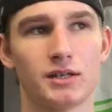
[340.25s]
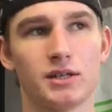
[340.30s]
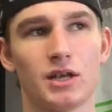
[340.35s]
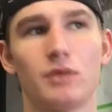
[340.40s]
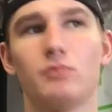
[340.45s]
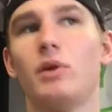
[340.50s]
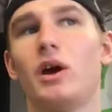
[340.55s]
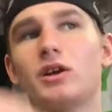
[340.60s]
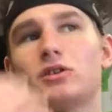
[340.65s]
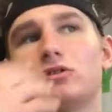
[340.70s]

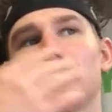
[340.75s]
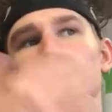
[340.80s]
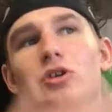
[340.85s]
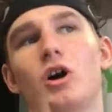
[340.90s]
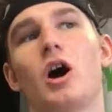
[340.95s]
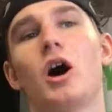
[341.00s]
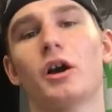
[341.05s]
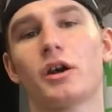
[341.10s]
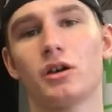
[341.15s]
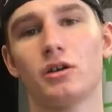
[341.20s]
them actually
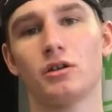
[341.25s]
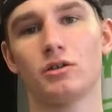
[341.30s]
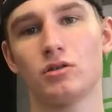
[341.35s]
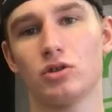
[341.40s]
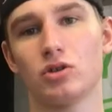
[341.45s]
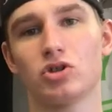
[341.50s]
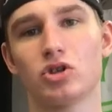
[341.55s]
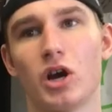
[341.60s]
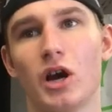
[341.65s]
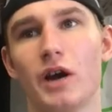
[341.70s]
talking to
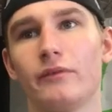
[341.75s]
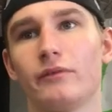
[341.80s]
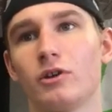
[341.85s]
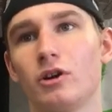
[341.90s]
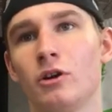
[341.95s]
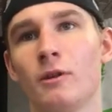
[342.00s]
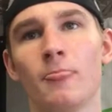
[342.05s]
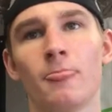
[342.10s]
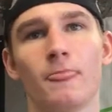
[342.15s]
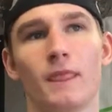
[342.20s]
the driver.